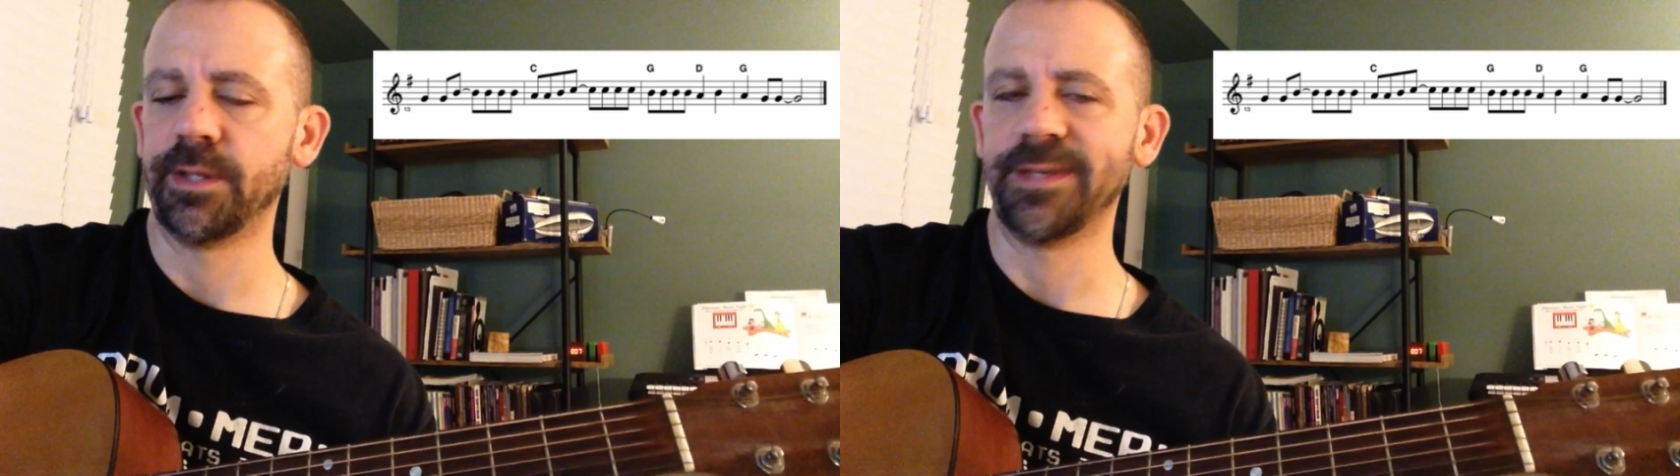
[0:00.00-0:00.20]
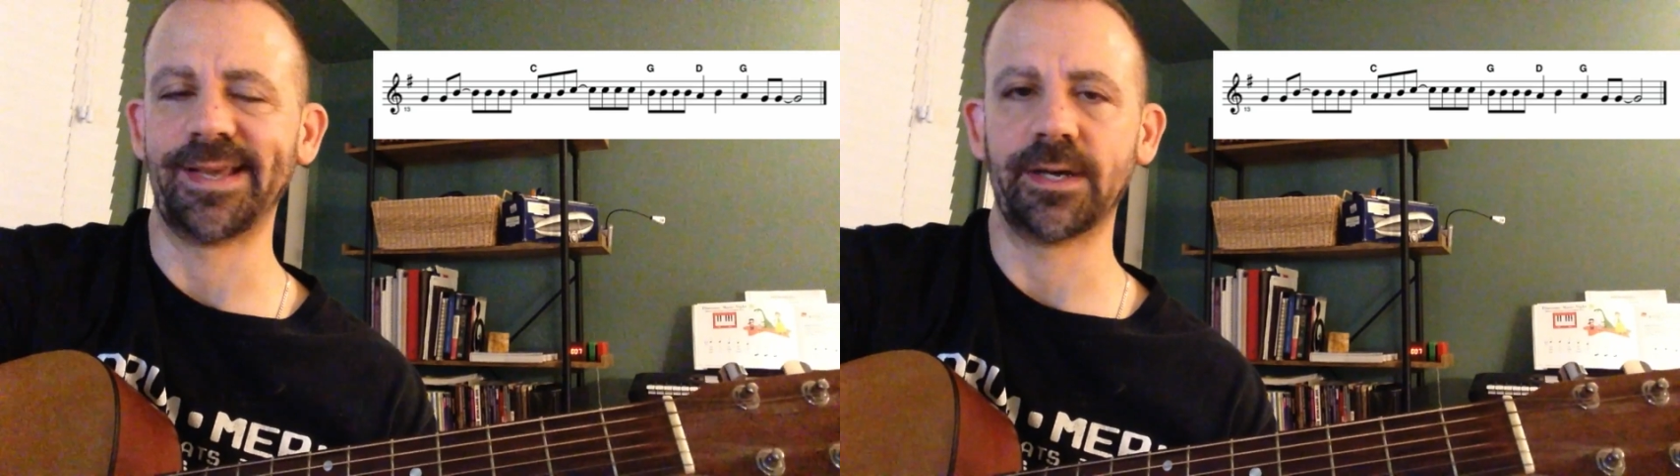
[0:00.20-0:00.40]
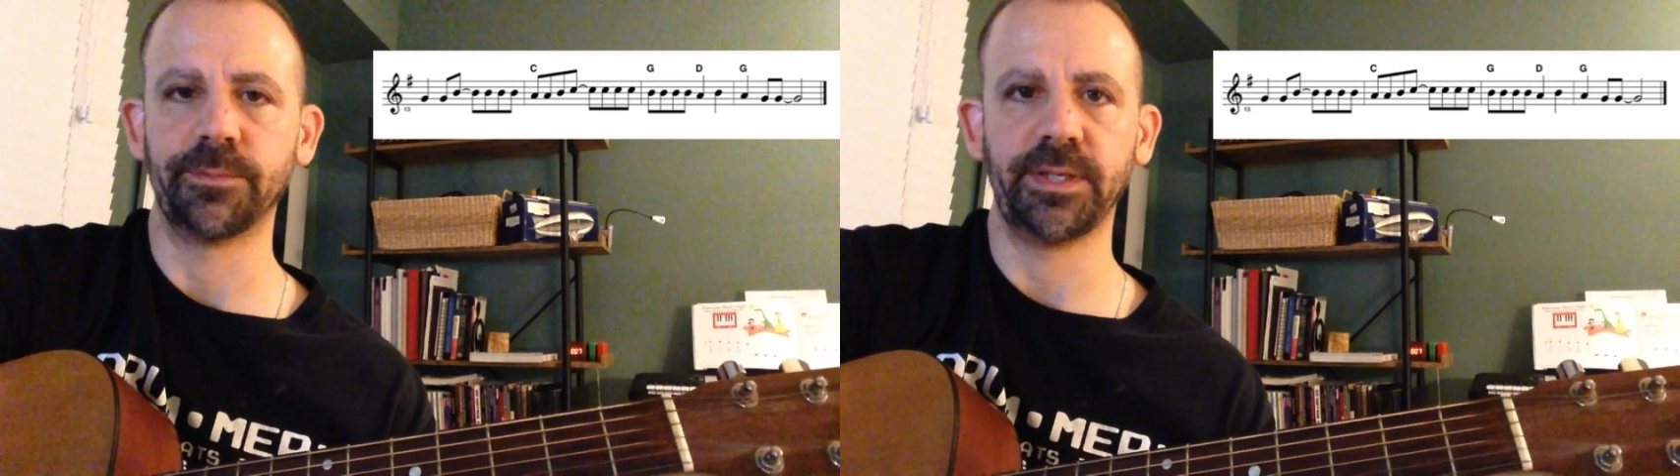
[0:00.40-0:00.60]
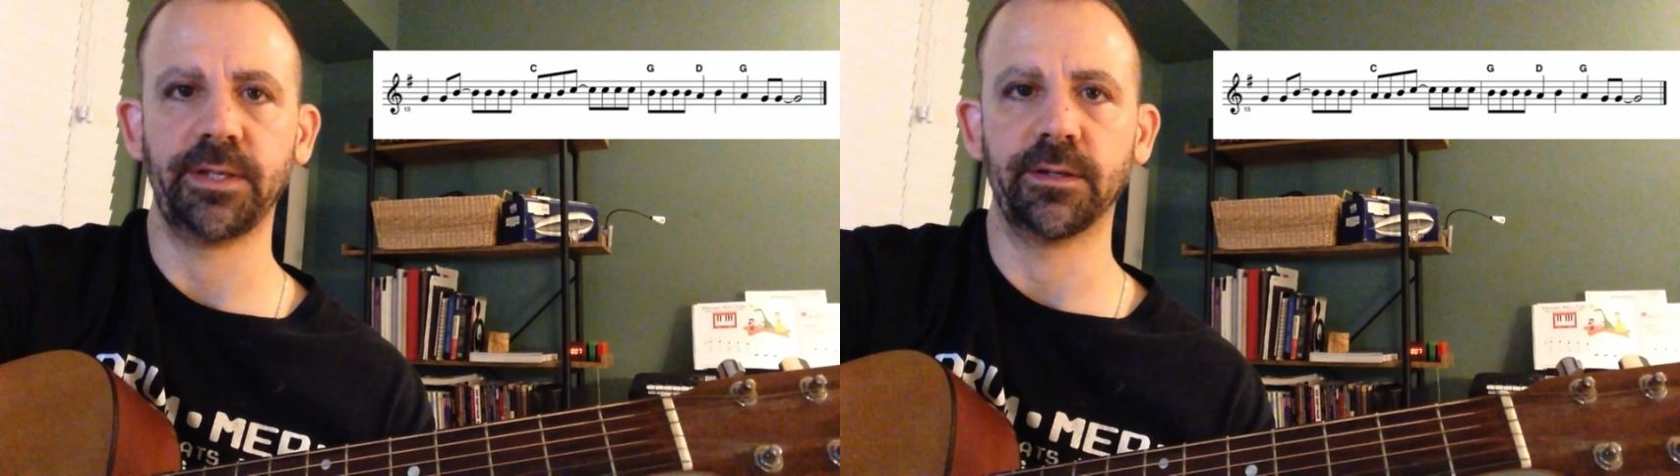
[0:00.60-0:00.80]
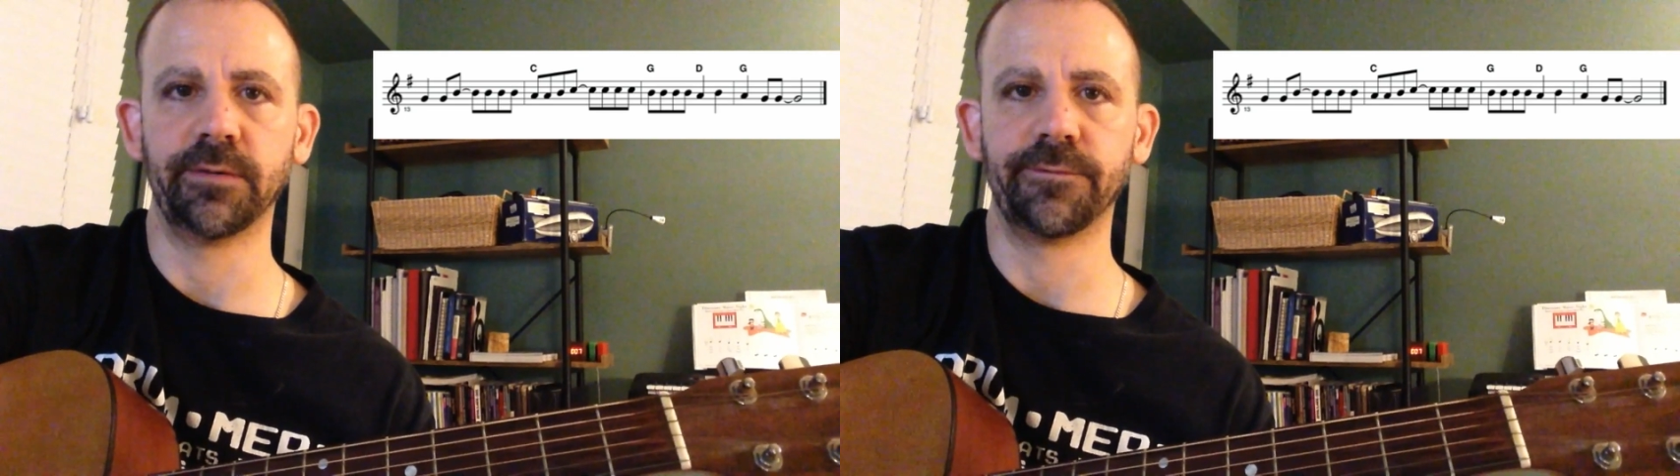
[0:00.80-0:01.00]
a
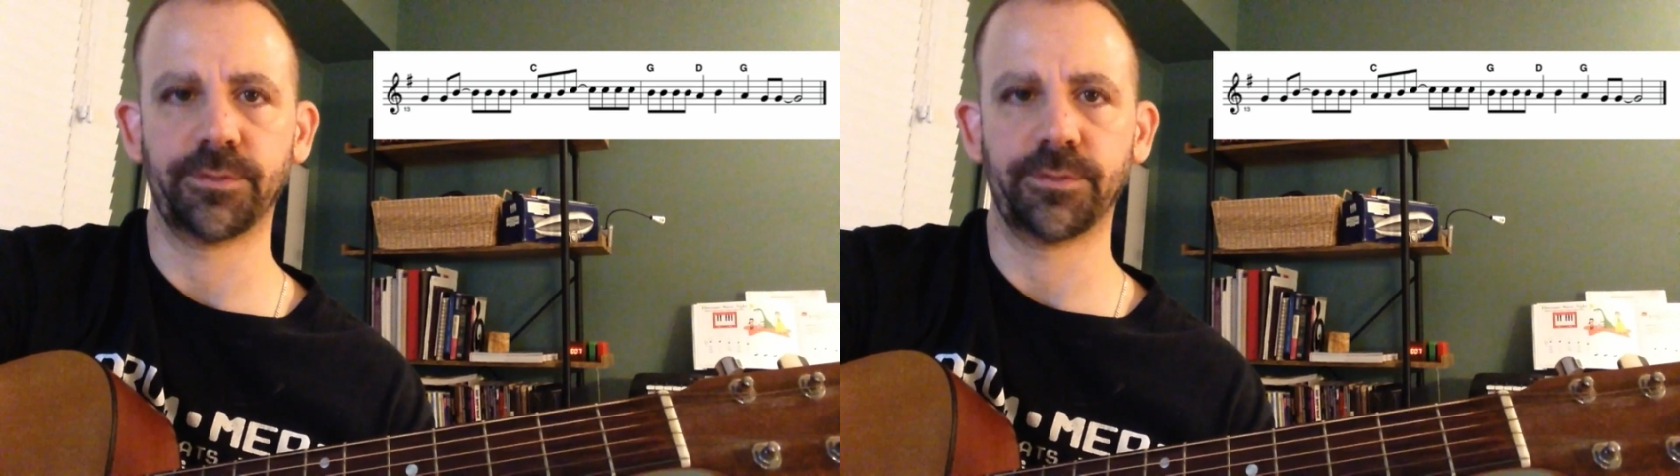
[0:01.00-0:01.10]
downbeat of